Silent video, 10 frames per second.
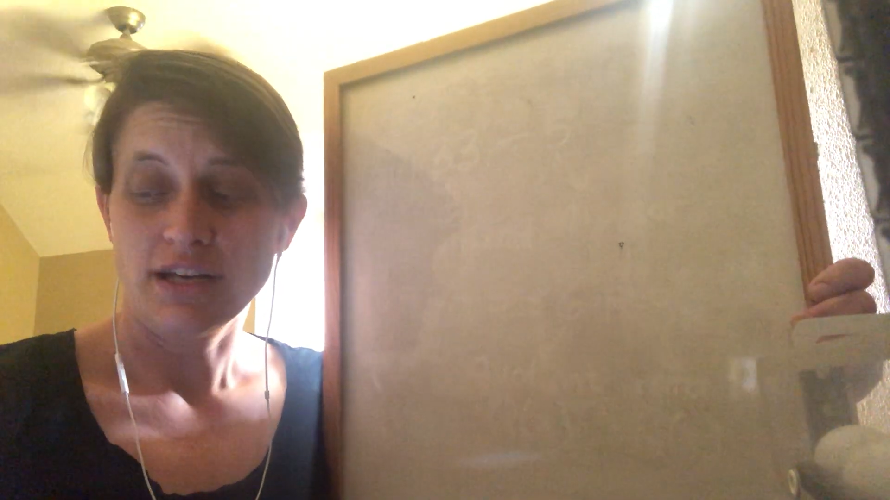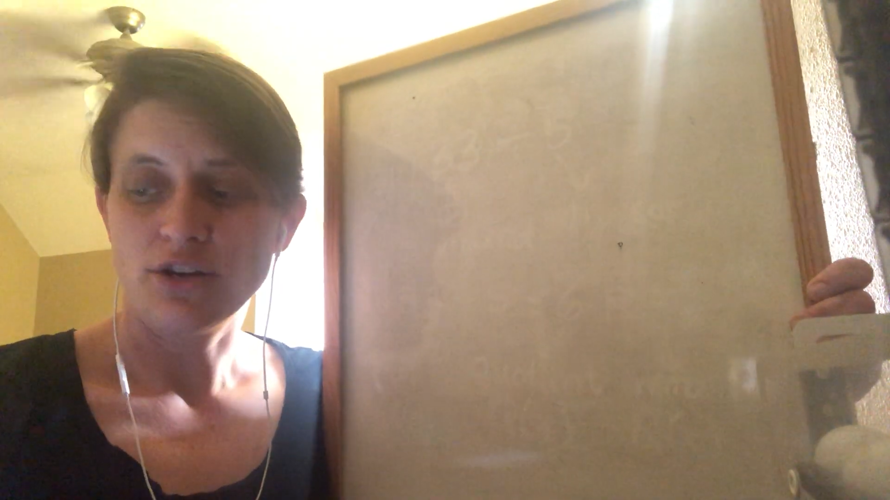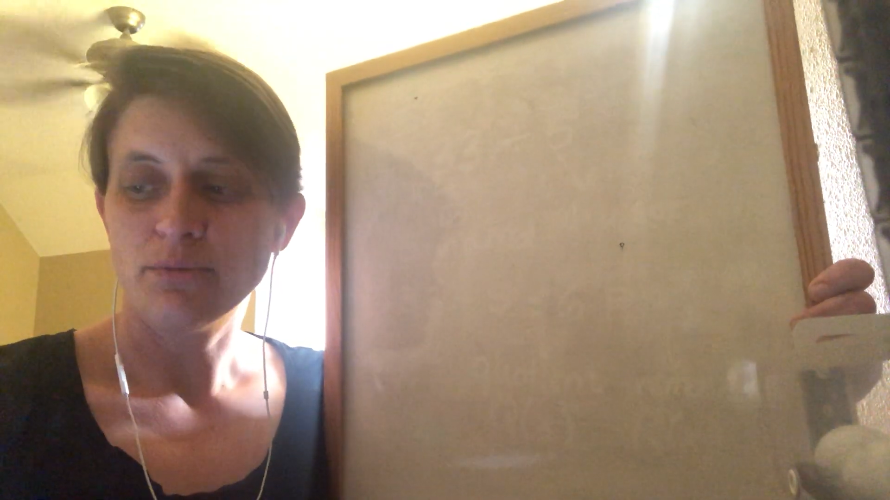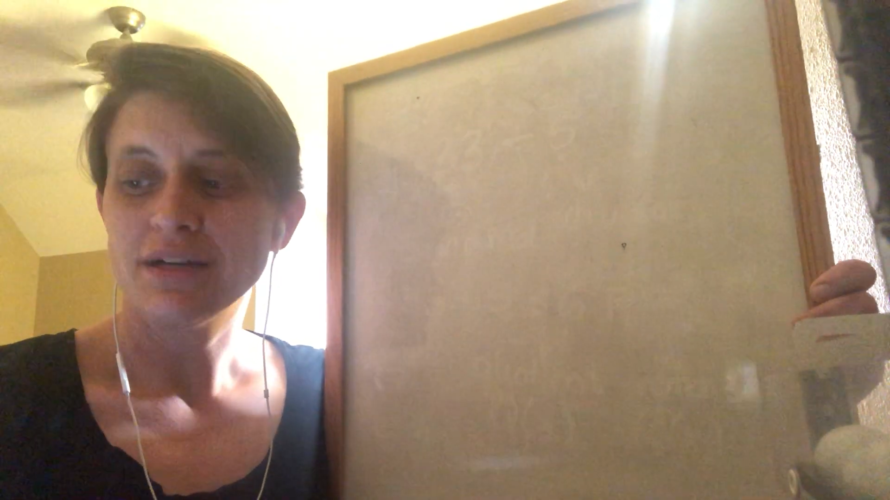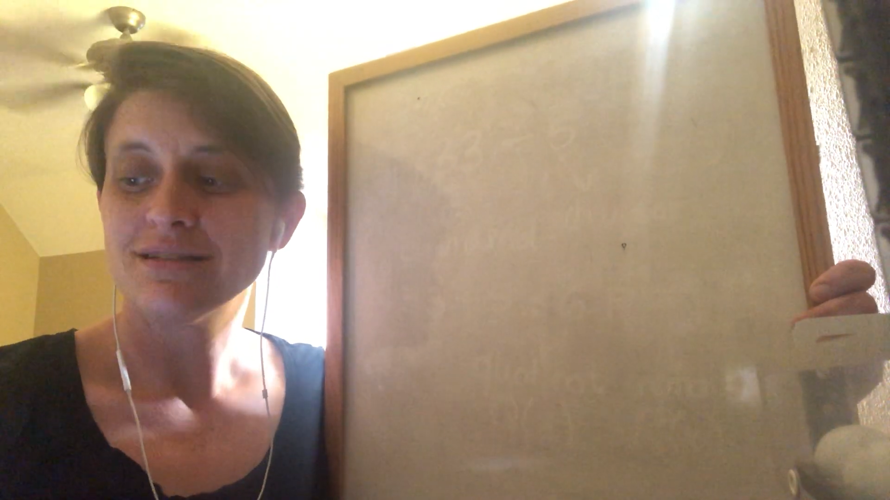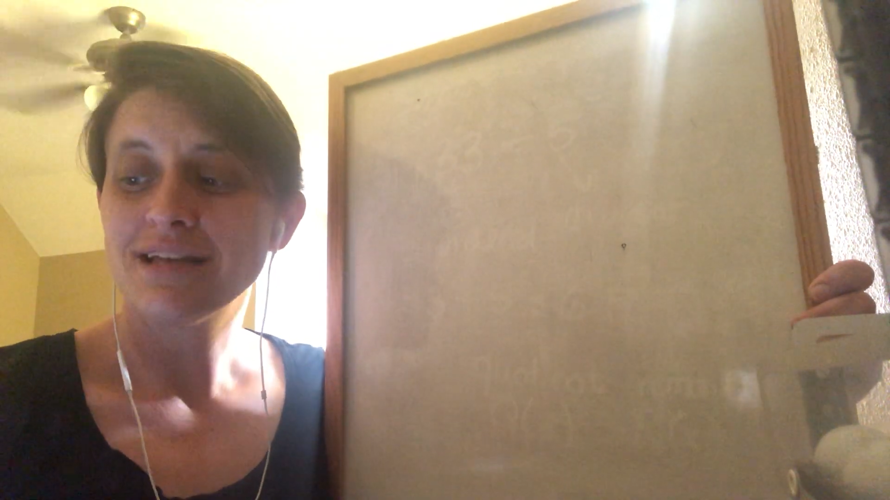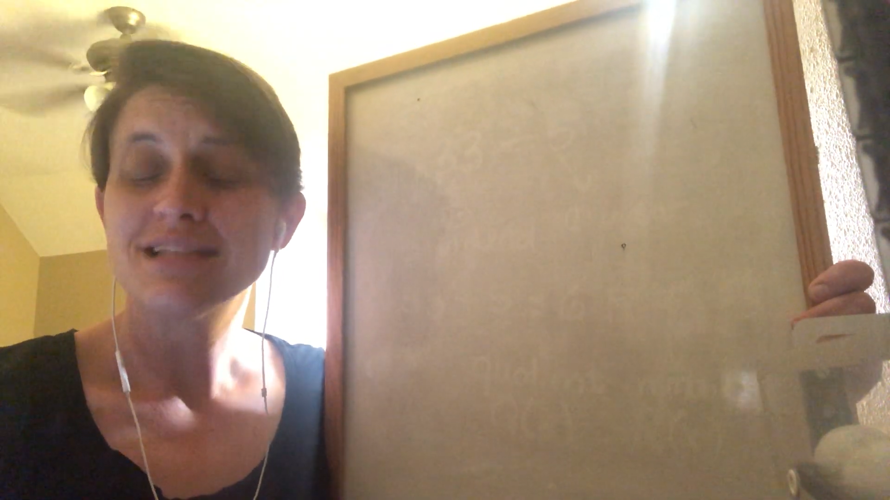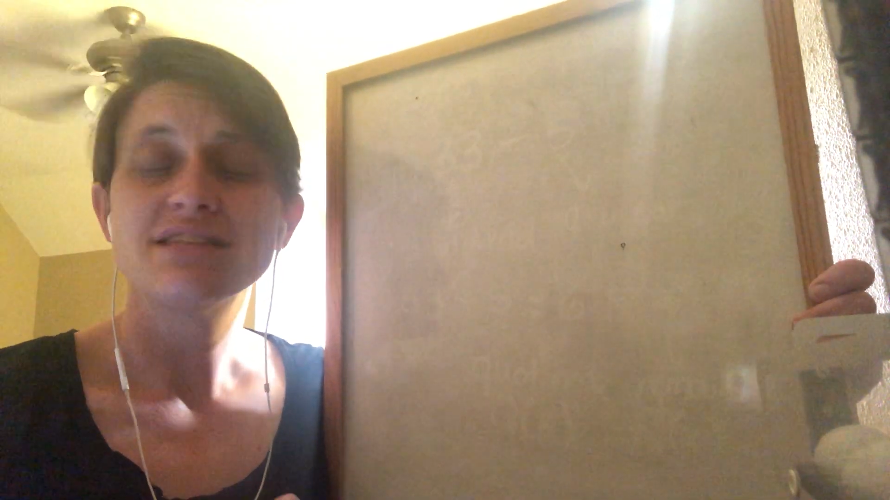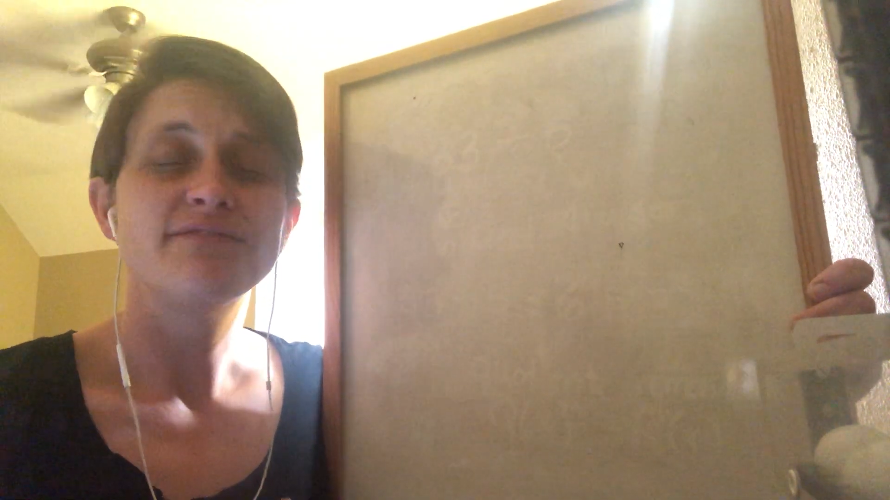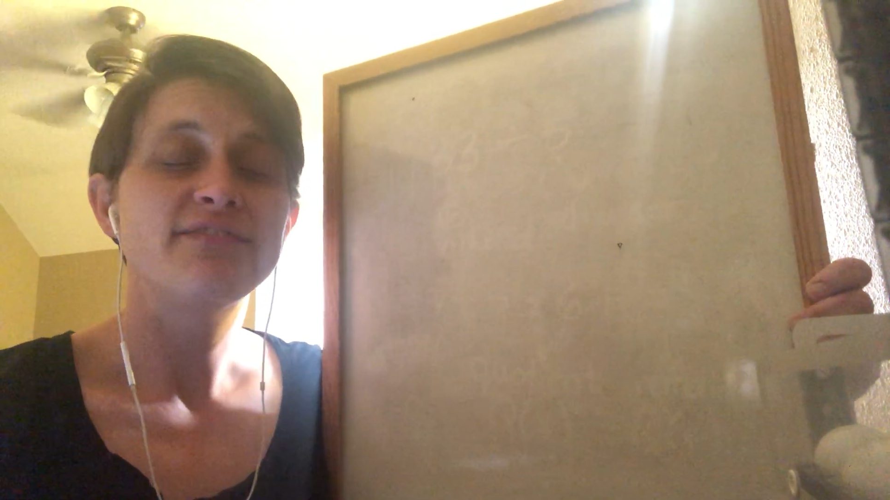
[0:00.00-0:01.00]
here because
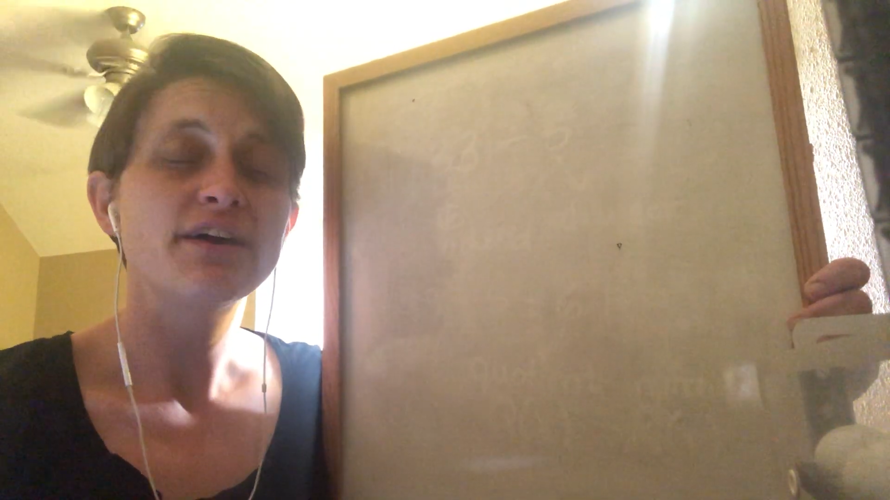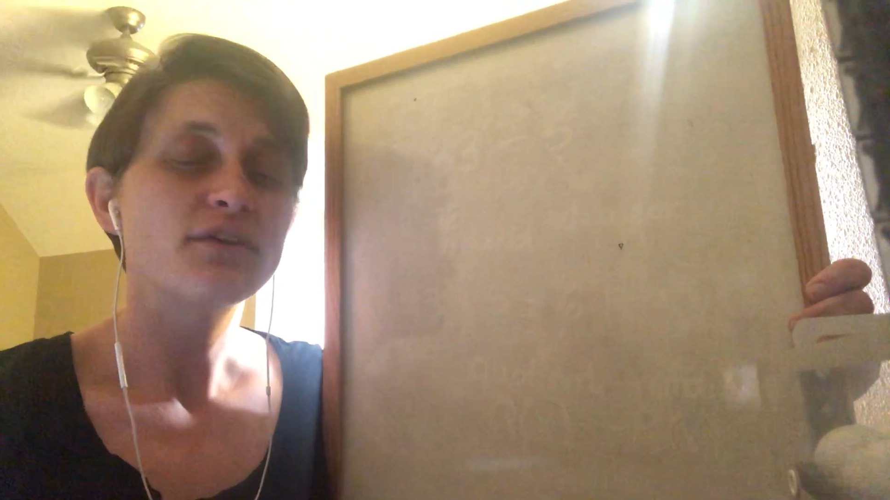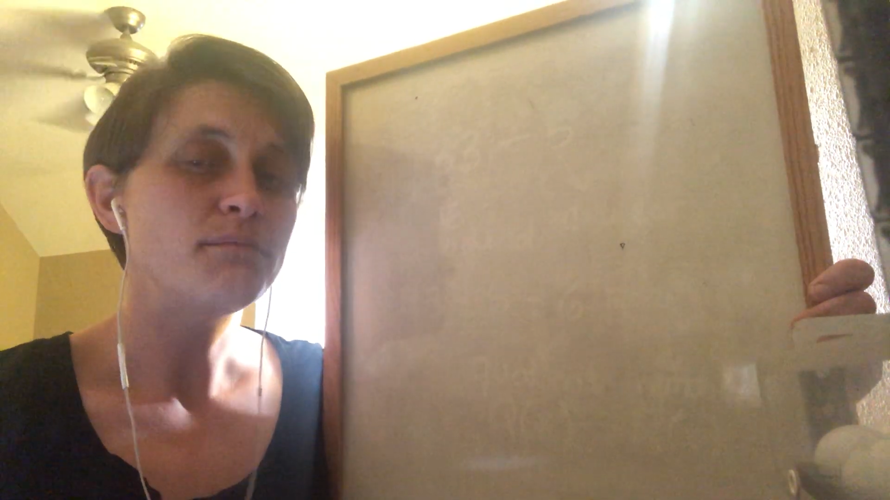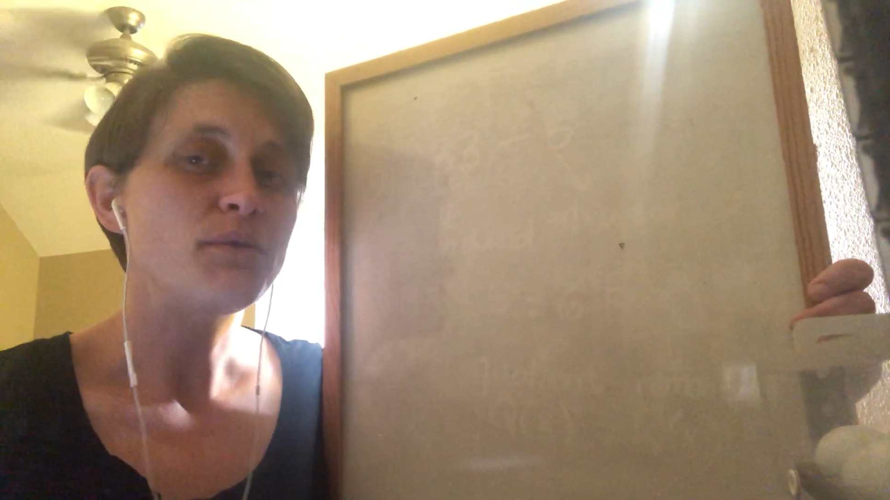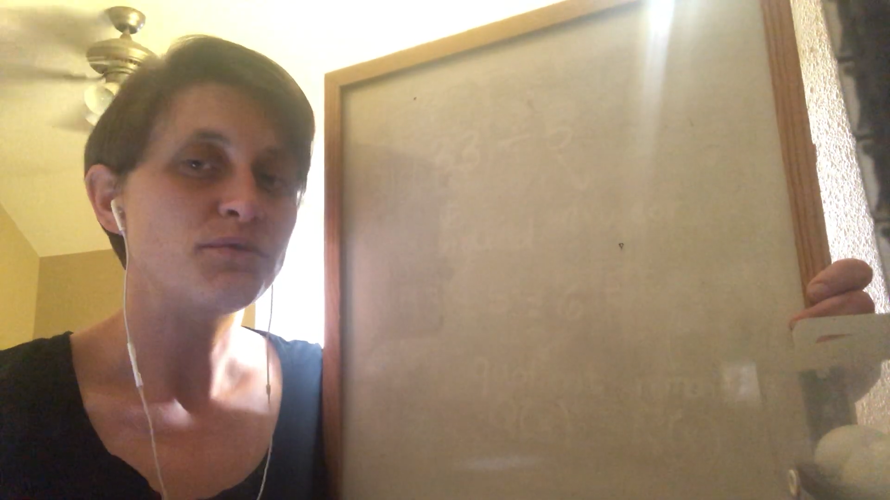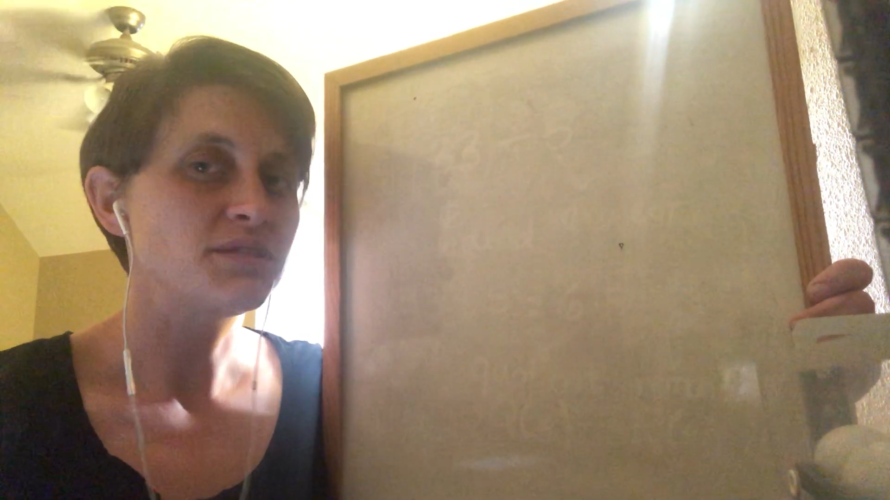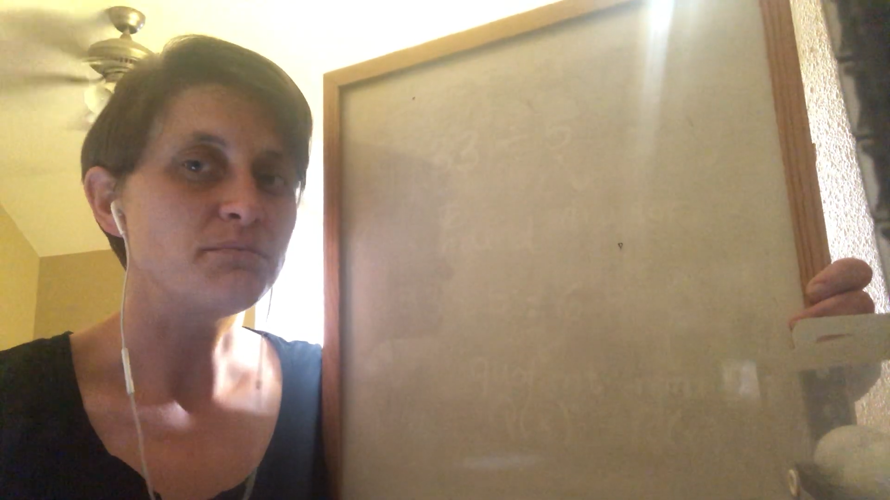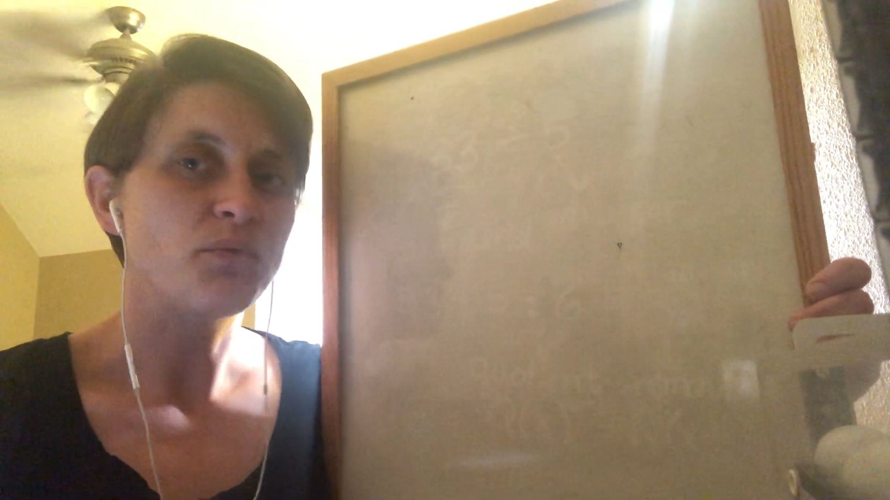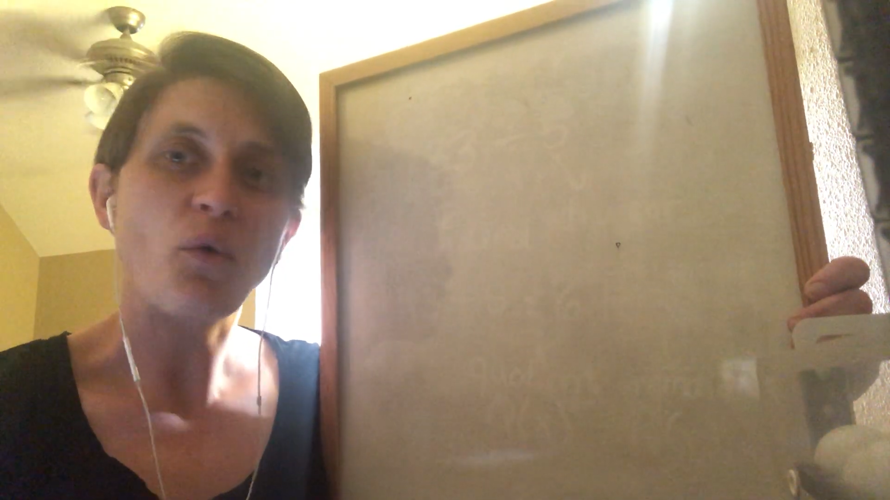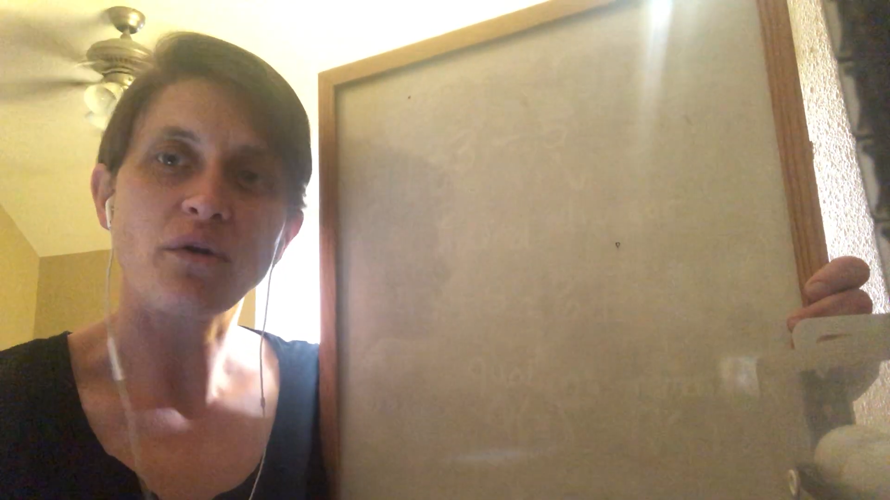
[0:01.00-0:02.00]
that's the very most
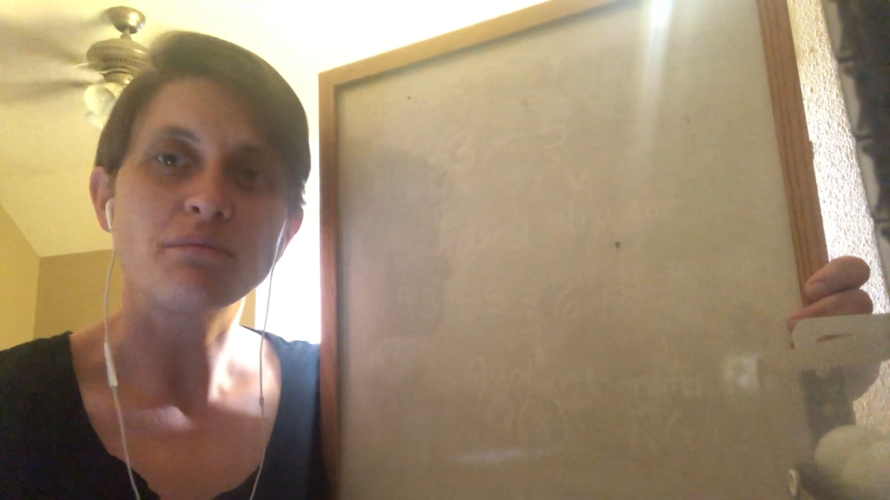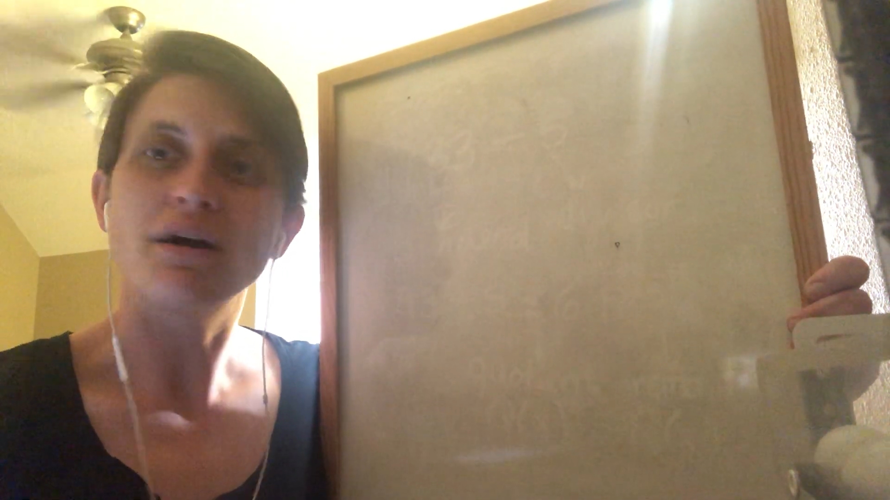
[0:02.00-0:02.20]
important